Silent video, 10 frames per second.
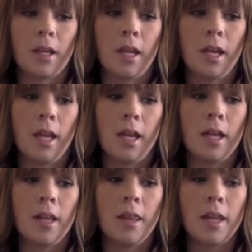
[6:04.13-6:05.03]

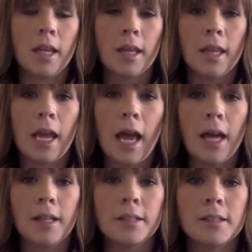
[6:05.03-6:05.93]
And they
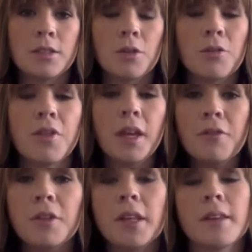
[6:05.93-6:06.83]
had, so
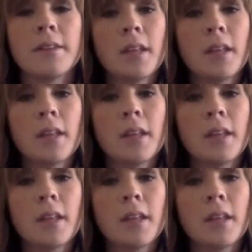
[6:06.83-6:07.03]
thankfully